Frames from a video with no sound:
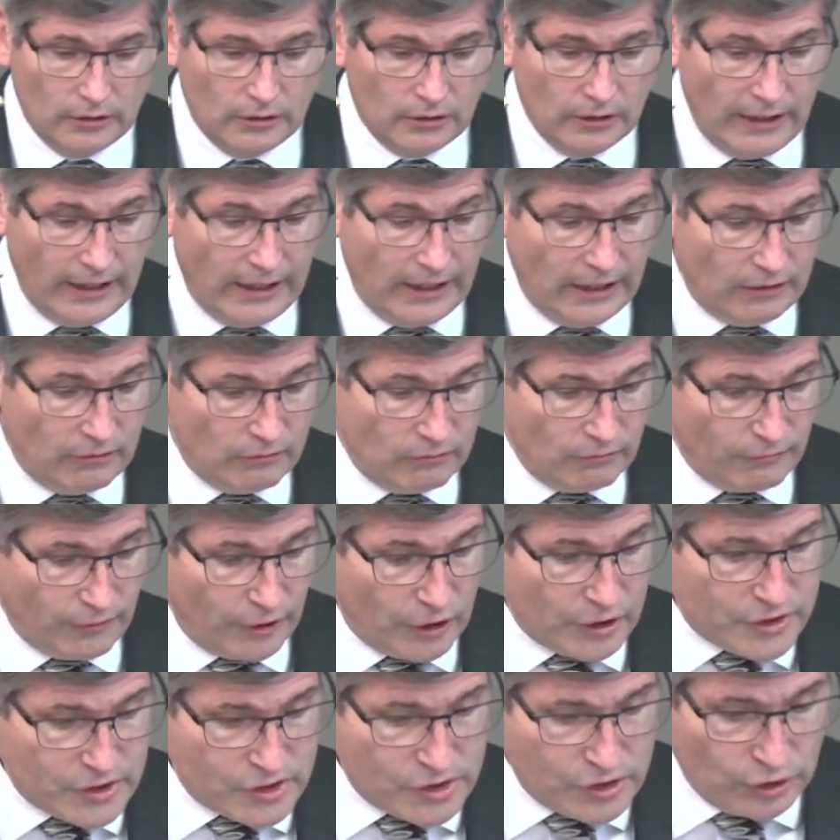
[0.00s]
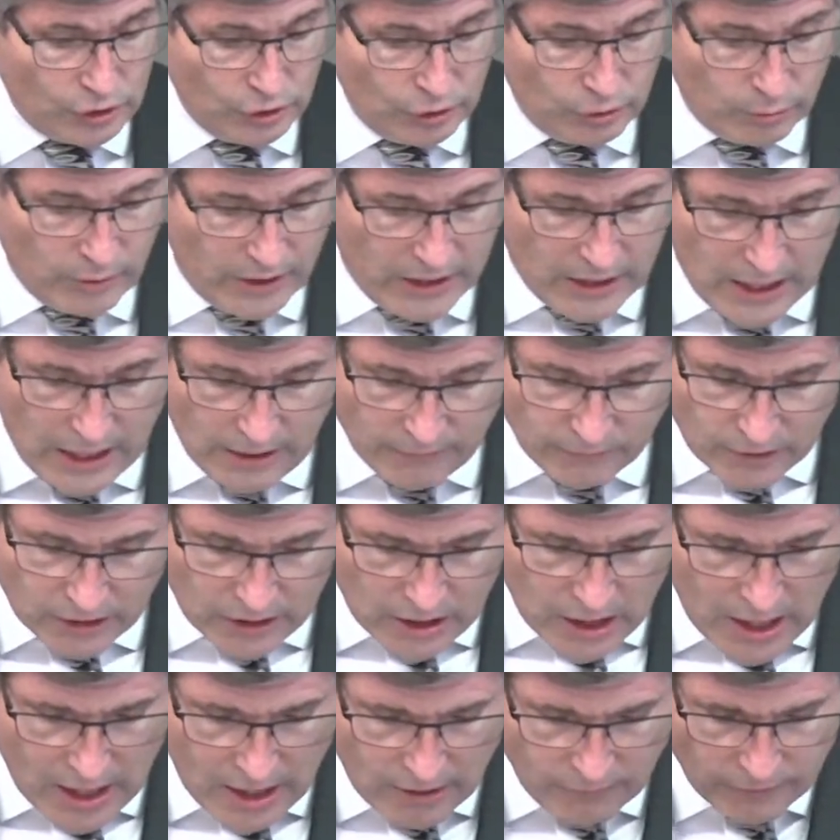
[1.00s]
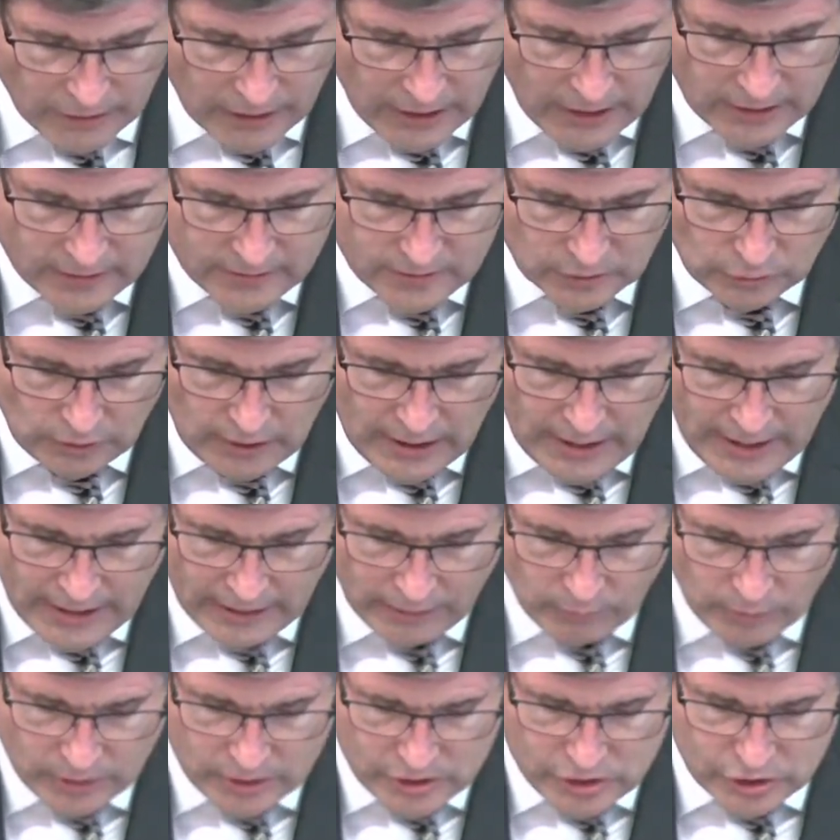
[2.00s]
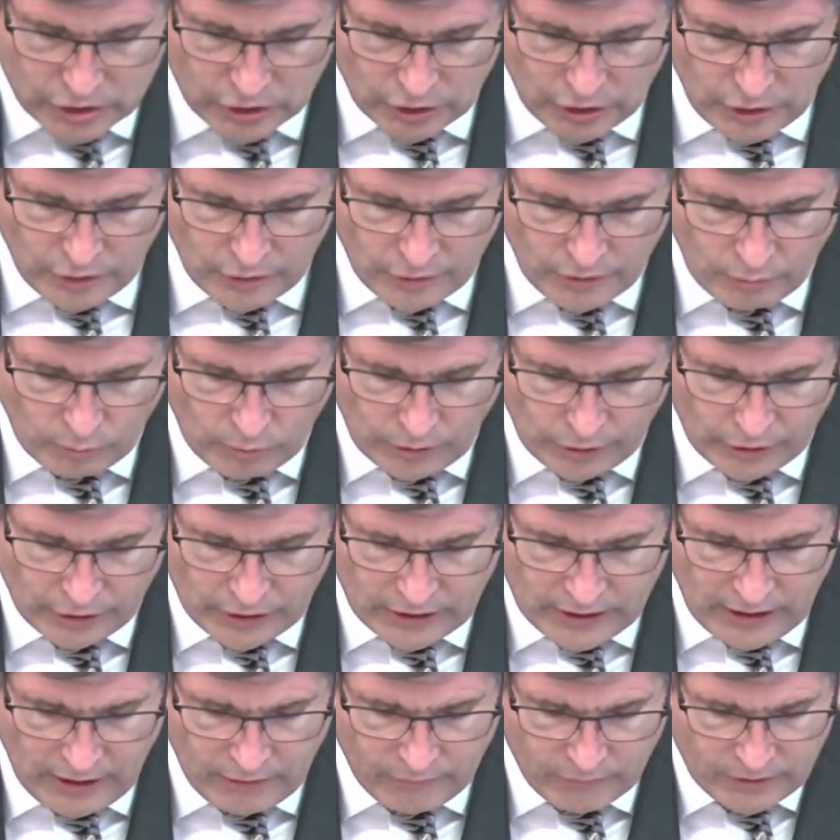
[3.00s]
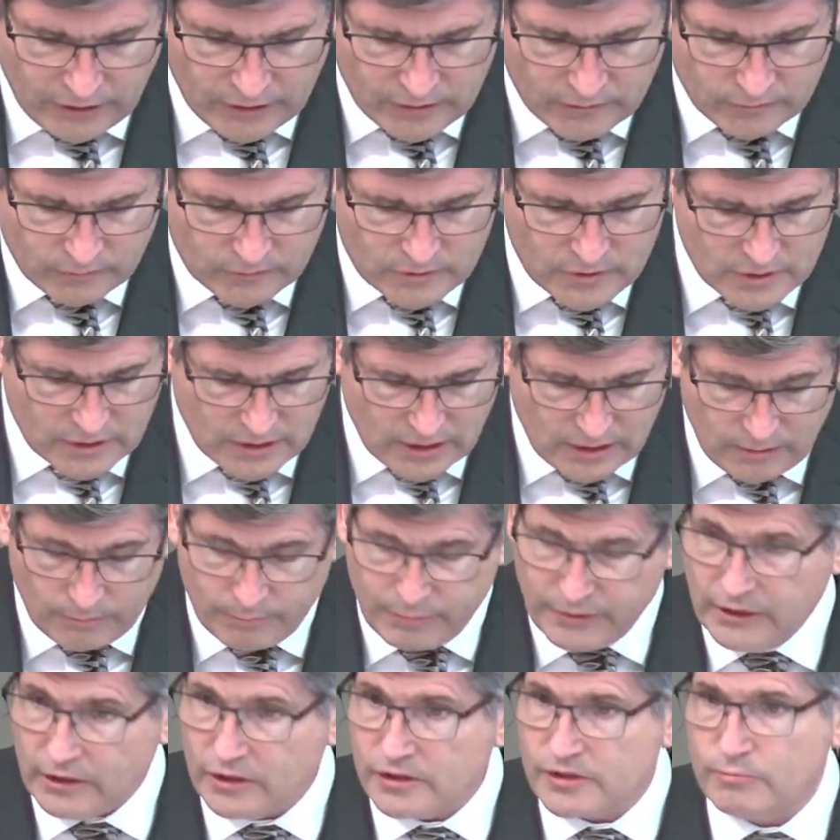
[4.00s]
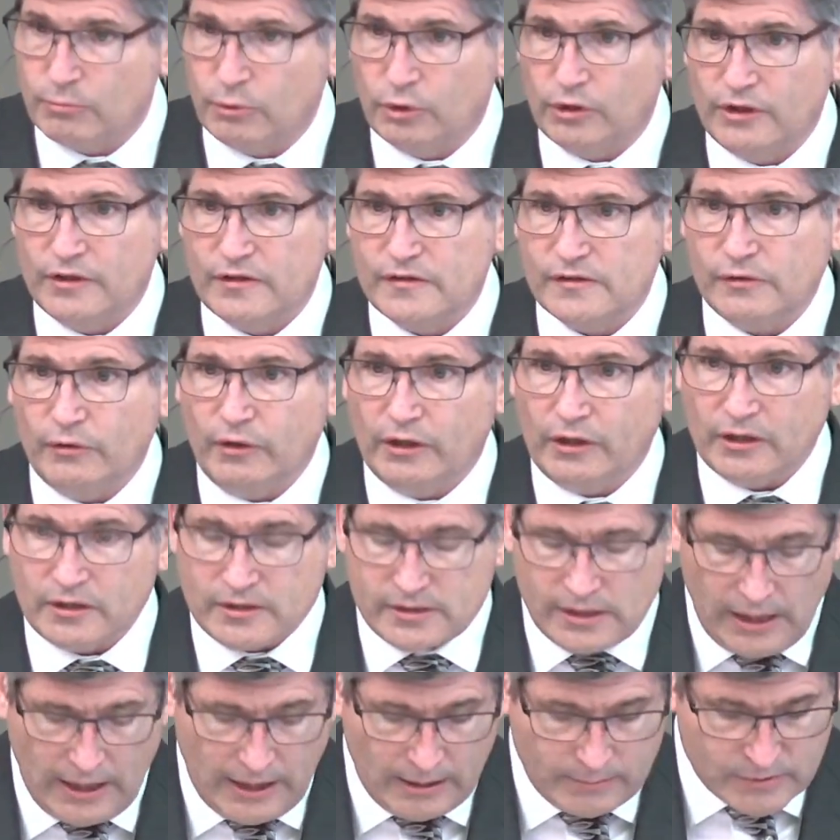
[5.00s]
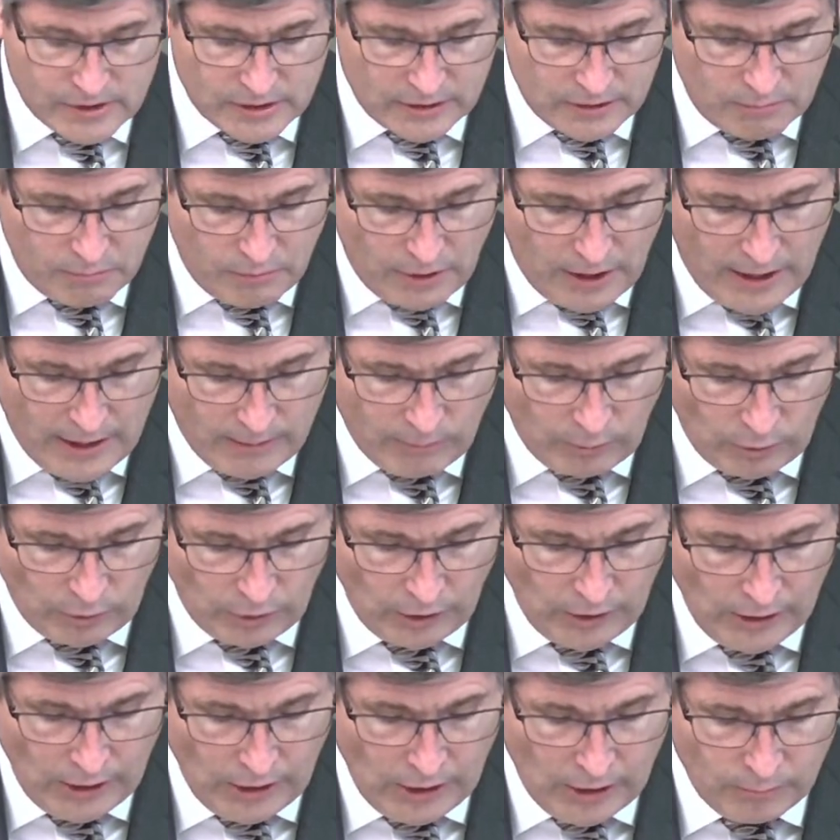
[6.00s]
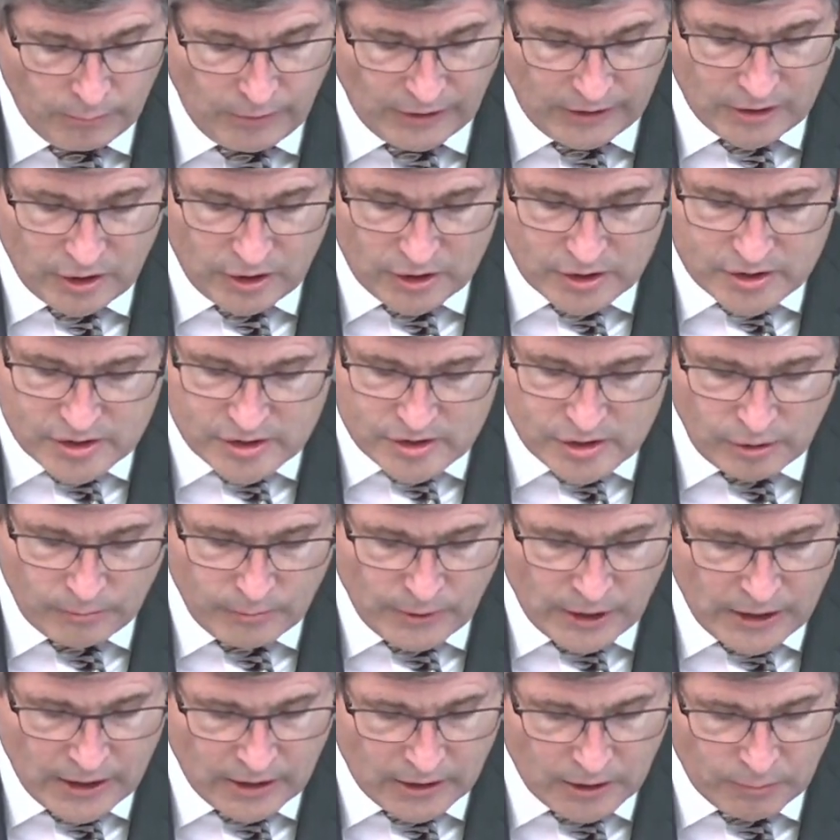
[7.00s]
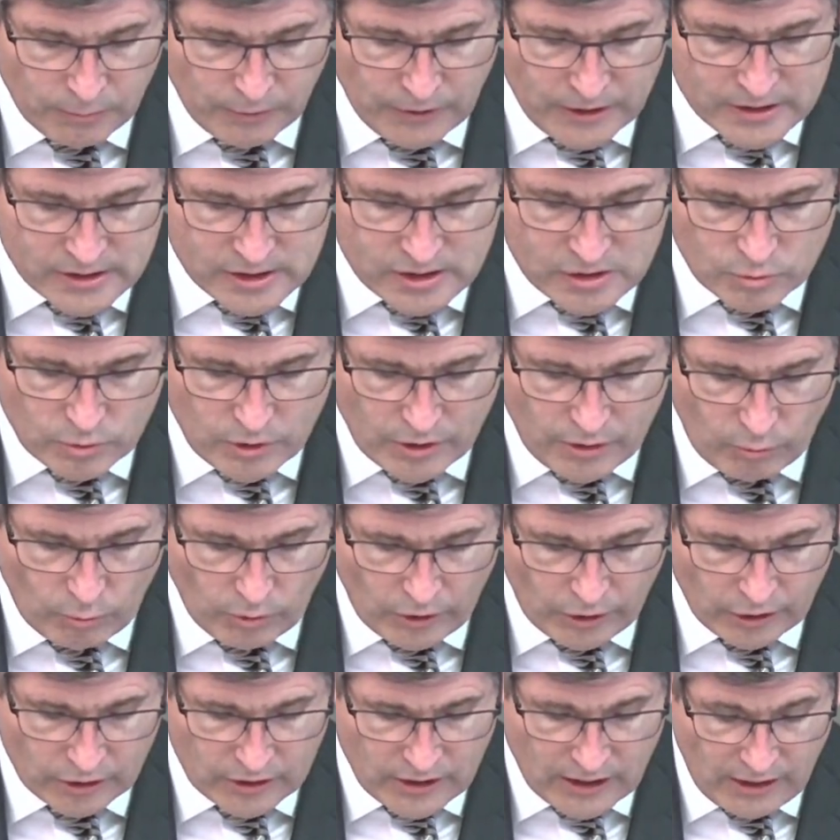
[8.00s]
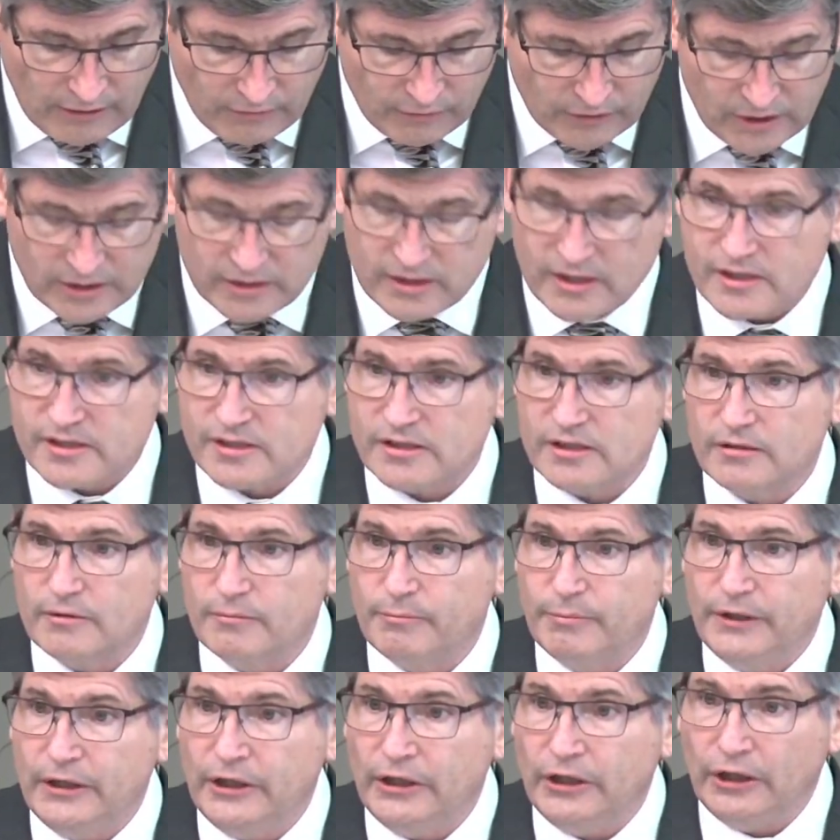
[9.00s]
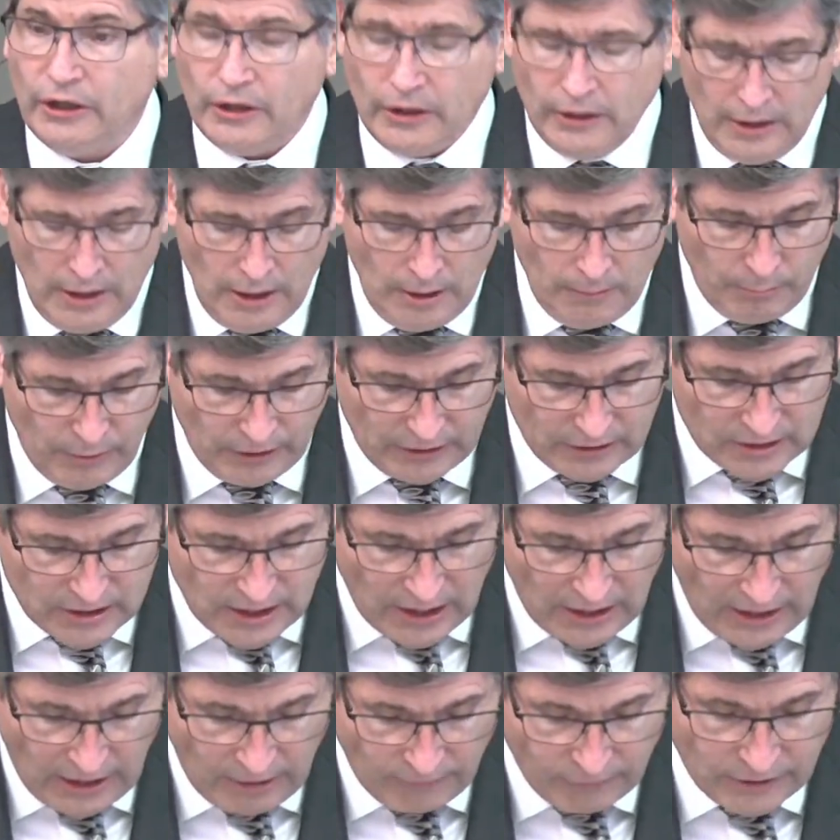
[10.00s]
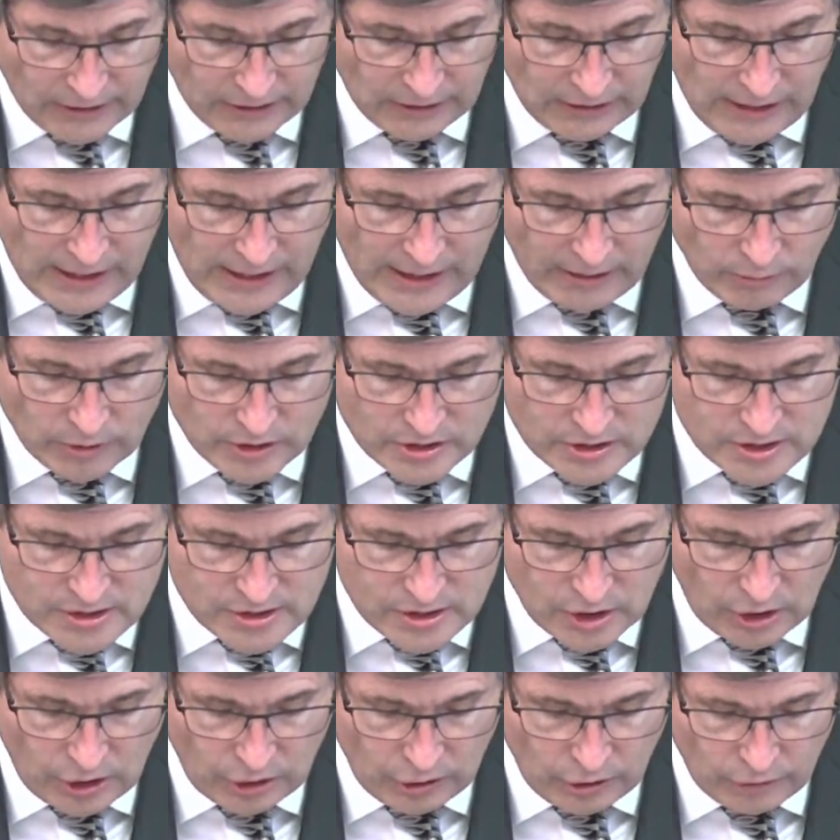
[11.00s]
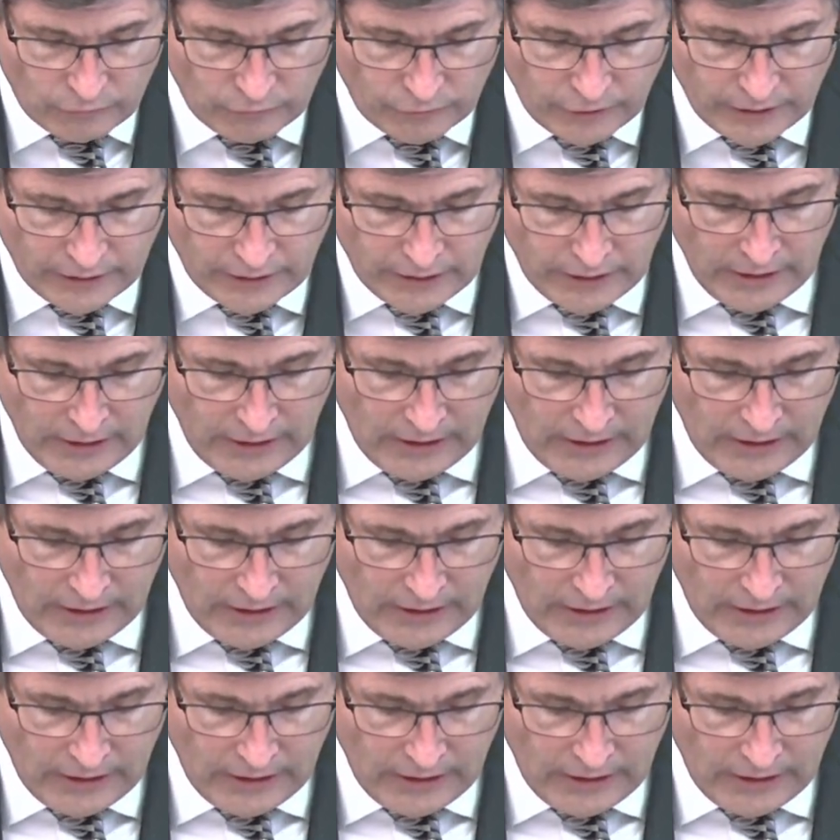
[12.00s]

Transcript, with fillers: And verse 2, we have covenantal language. You know, the word covenant appears more than 200 times in the Bible, but there are so many other places where the word covenant doesn't appear, but covenant language is all over it.